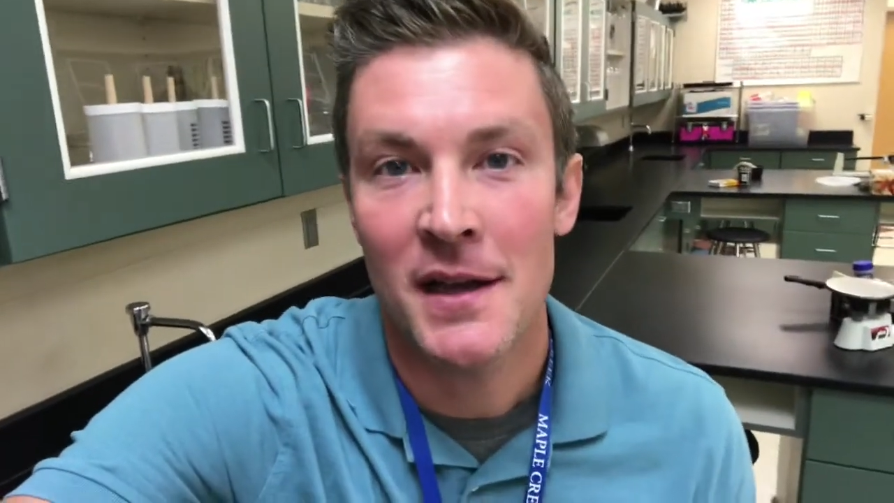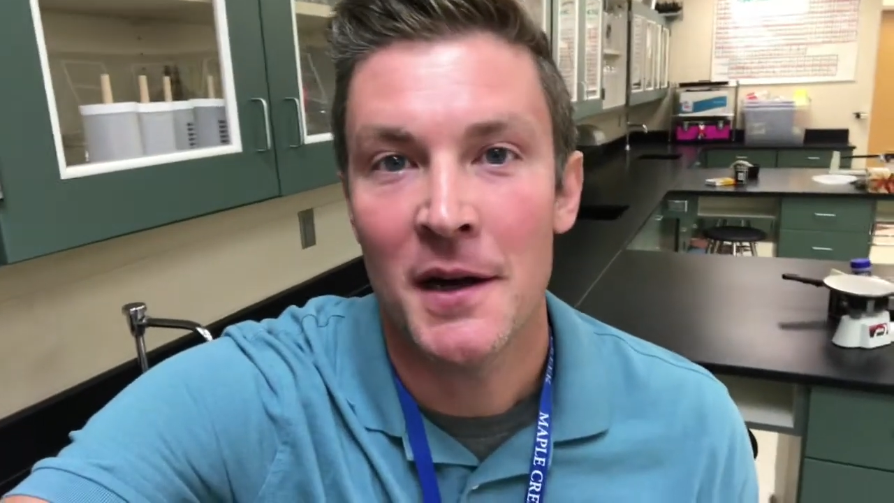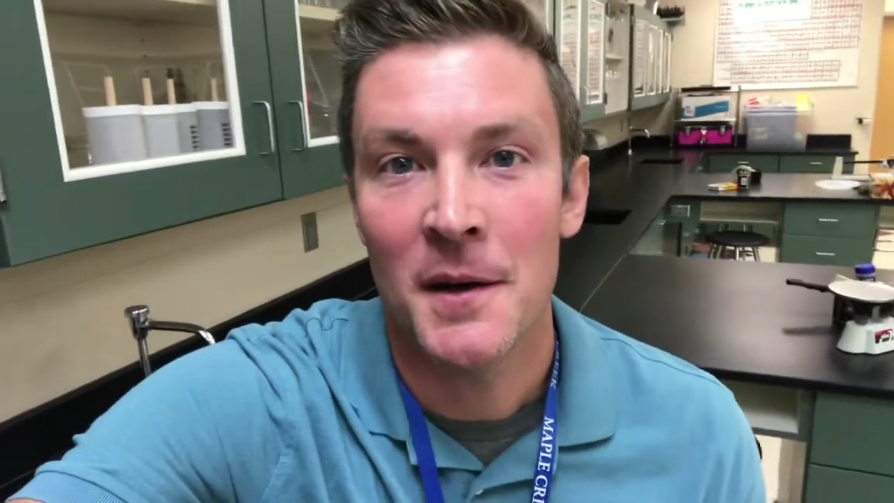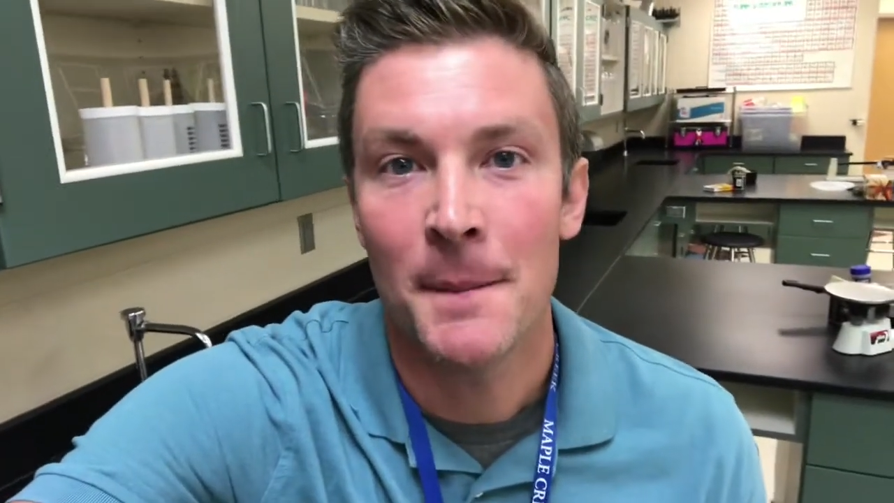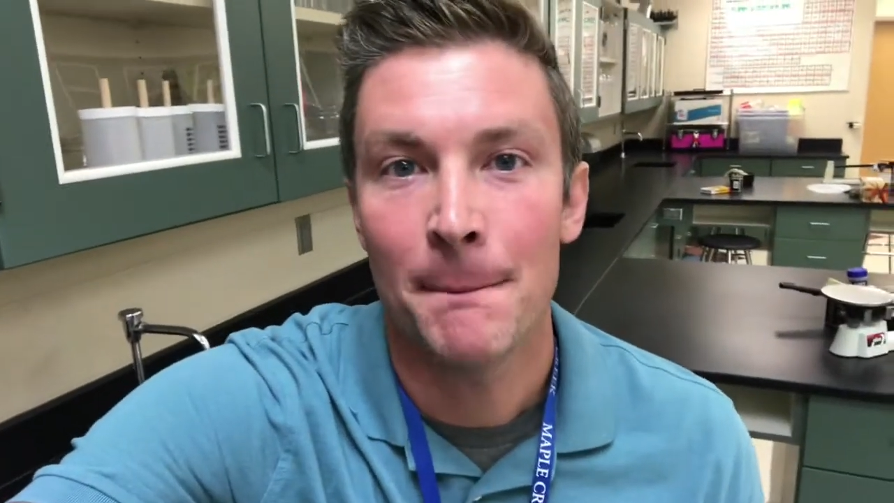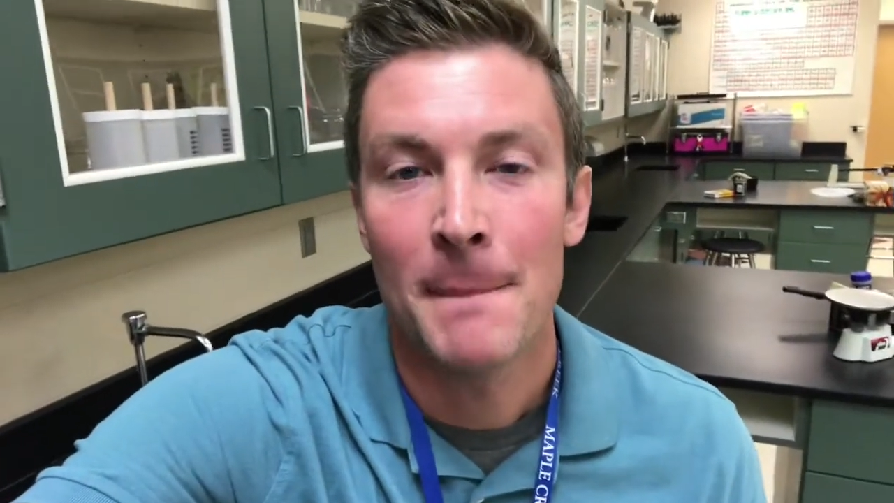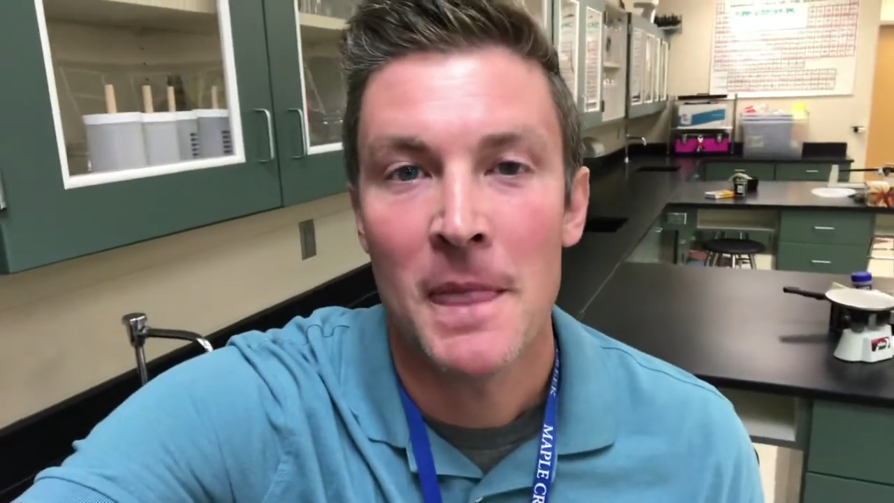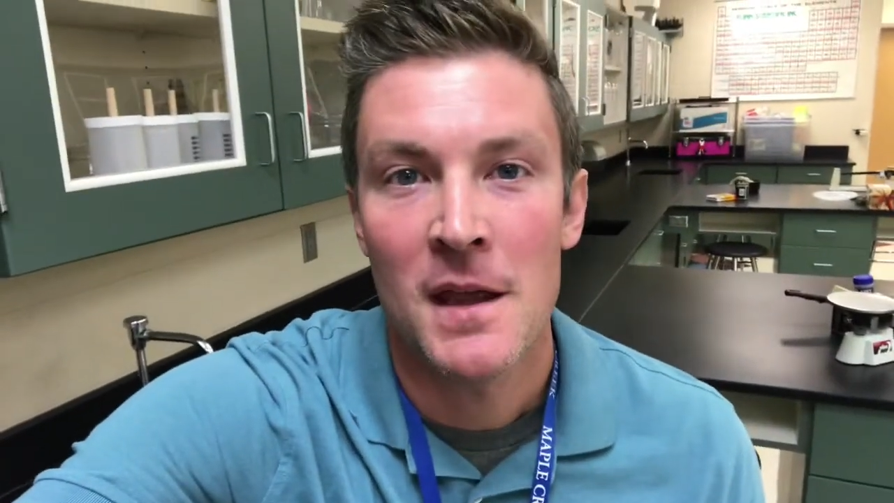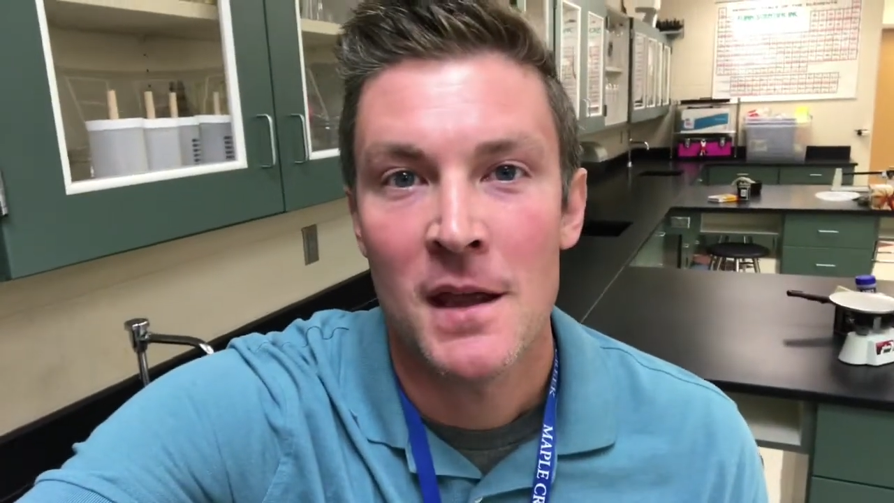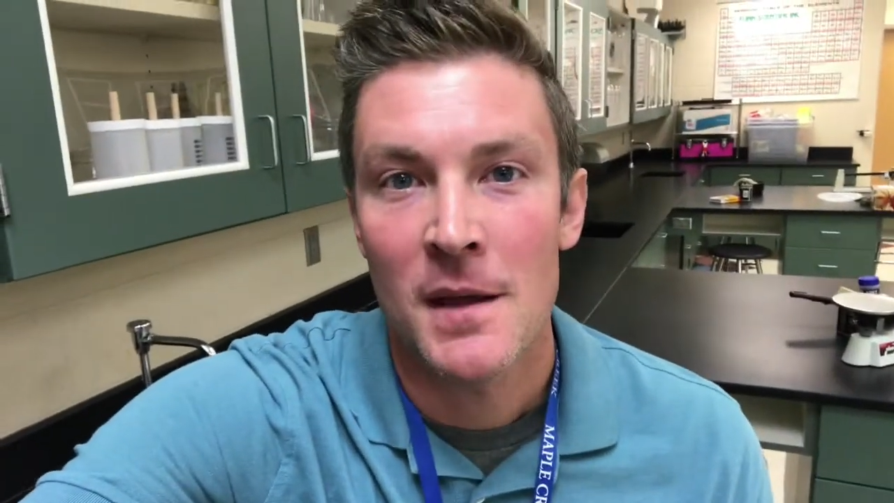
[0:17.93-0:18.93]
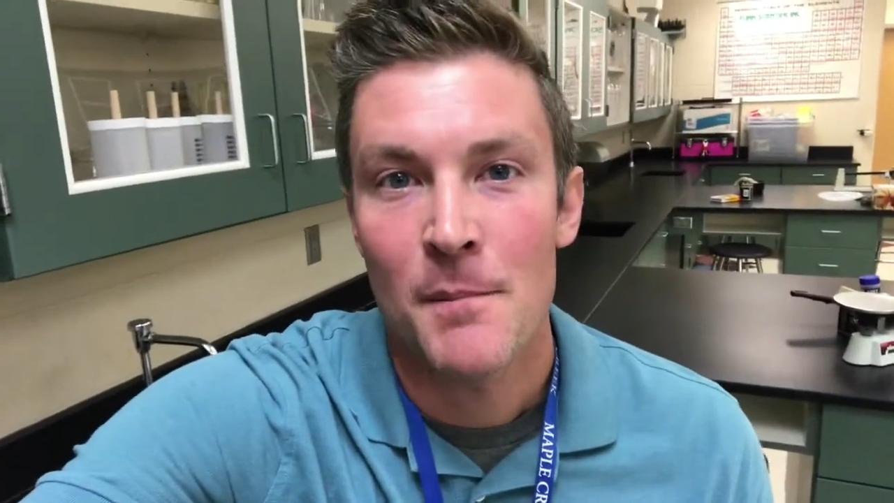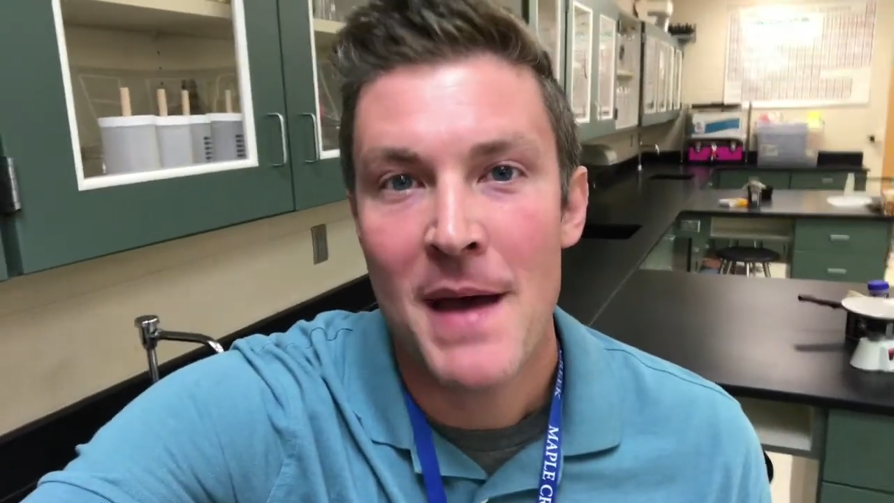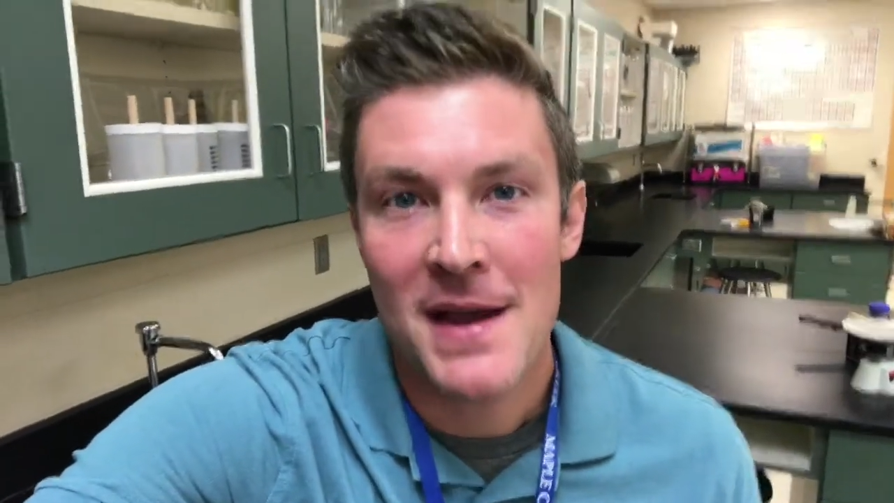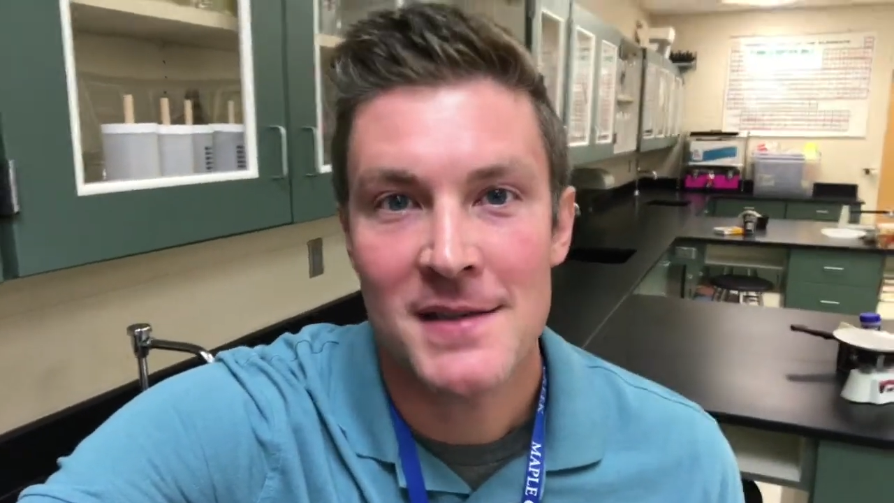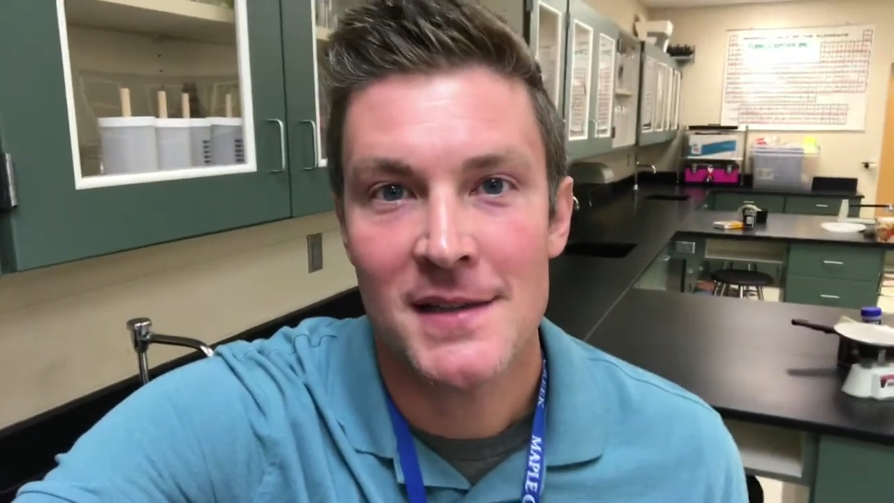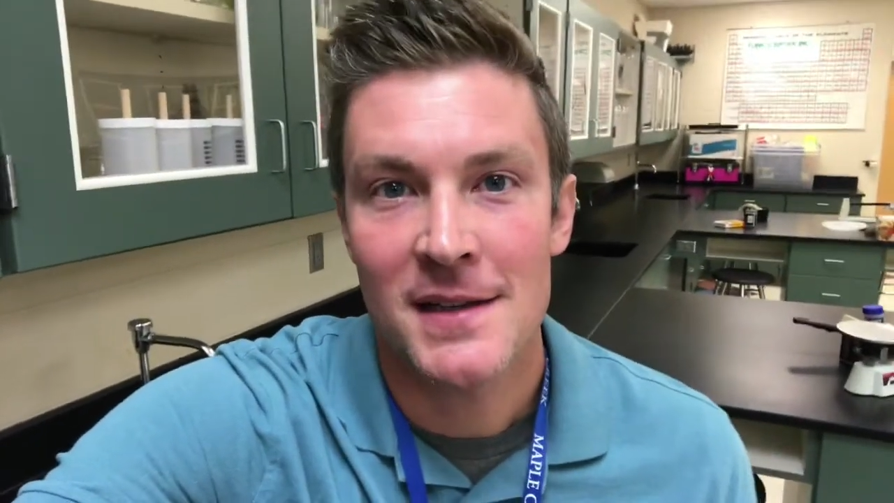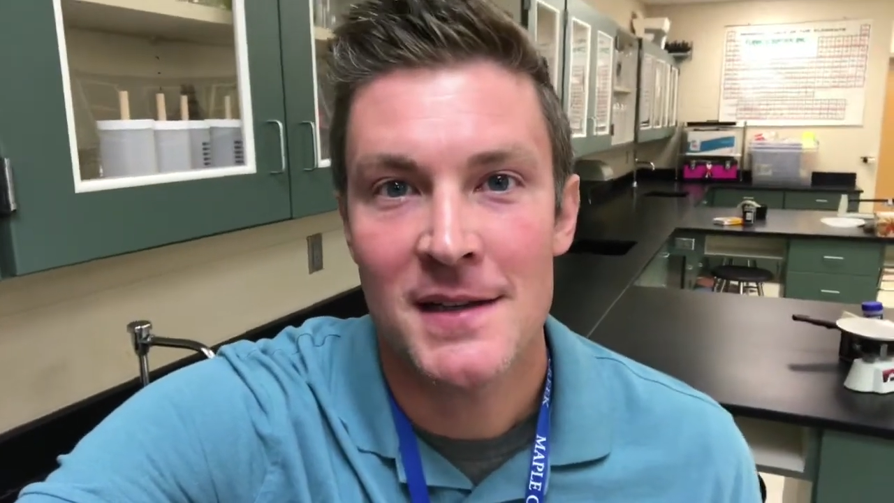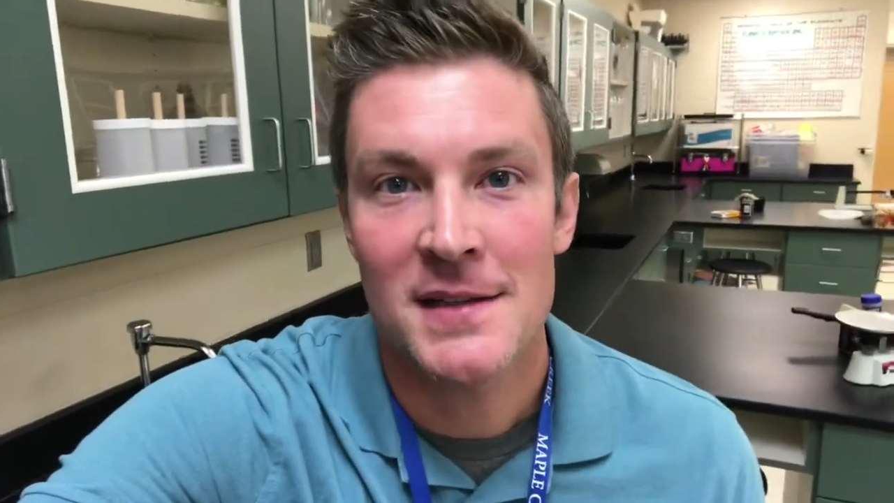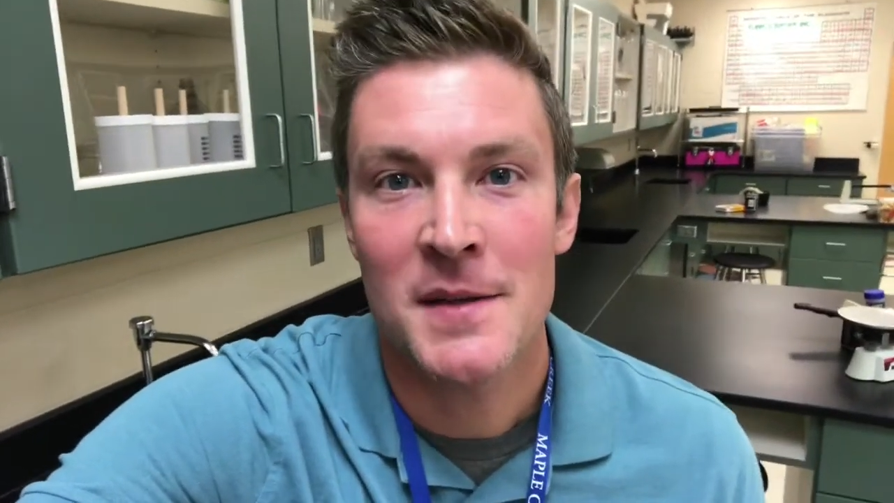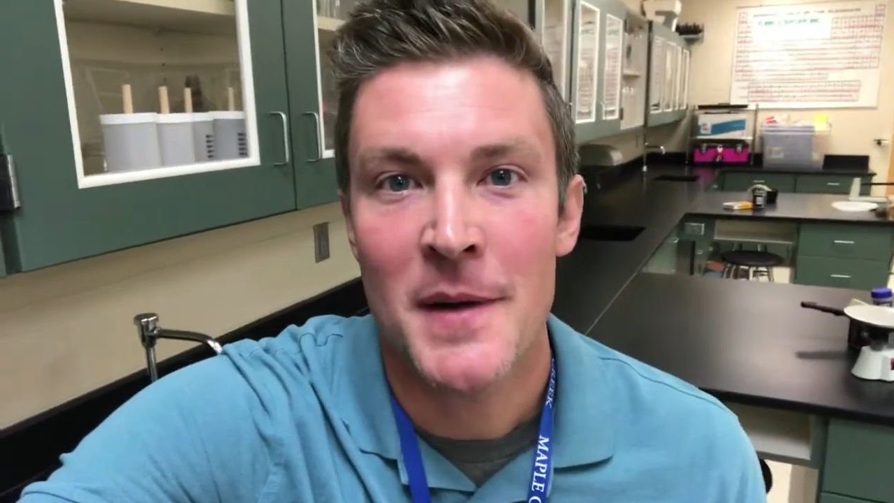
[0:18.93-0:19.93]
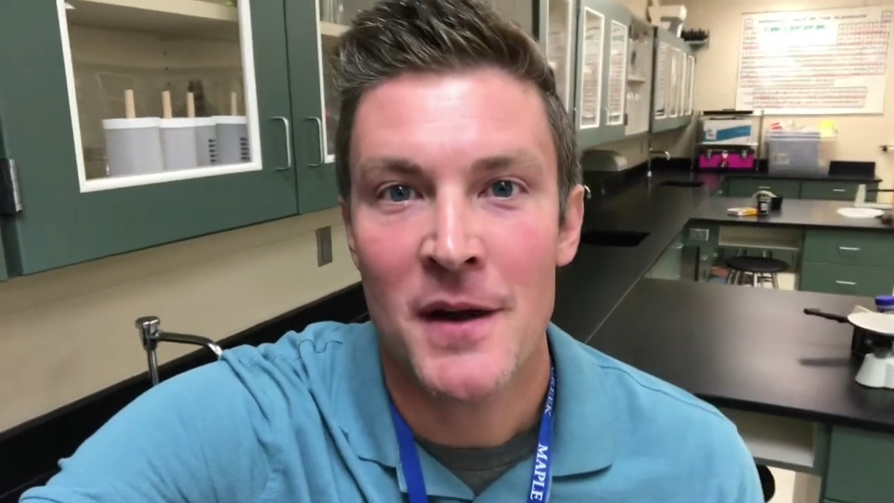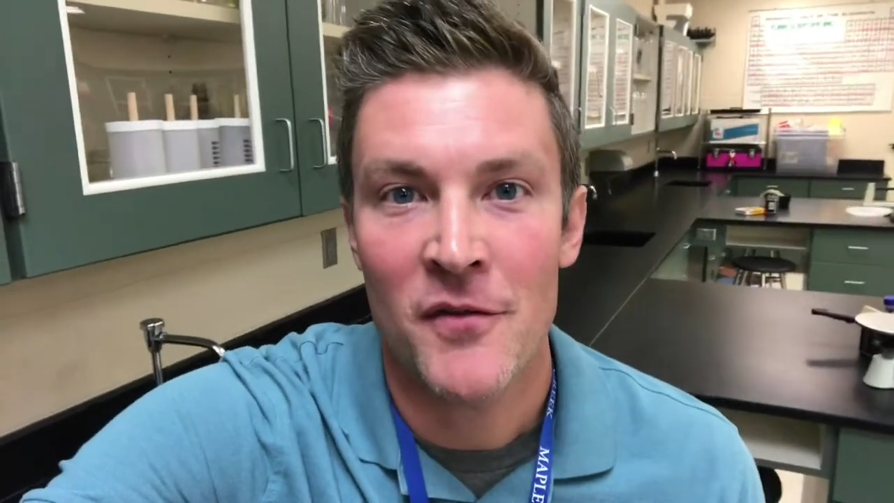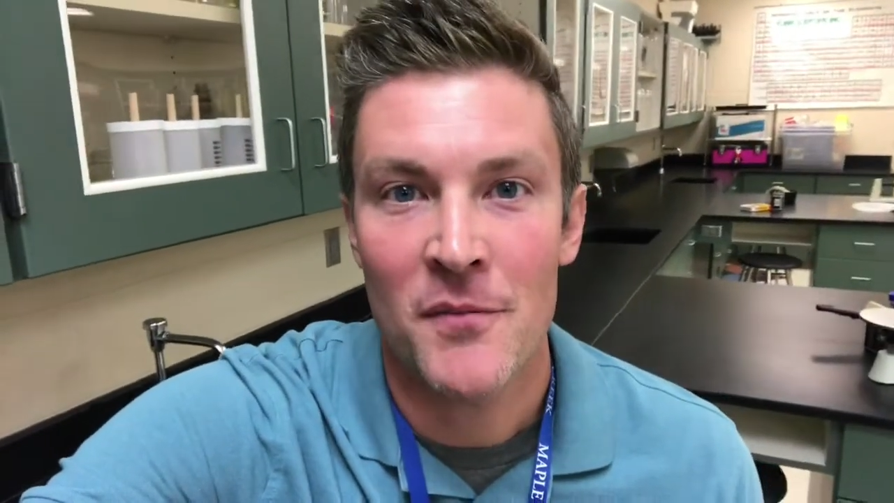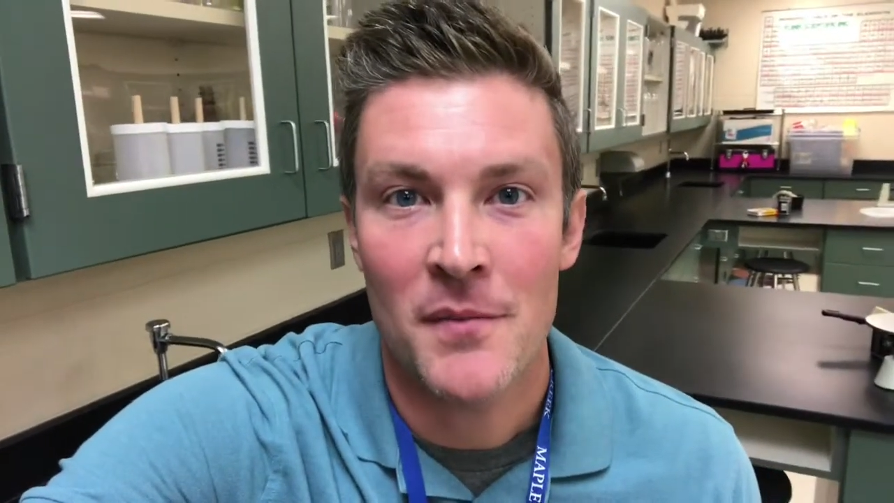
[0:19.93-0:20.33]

Um, mass is the amount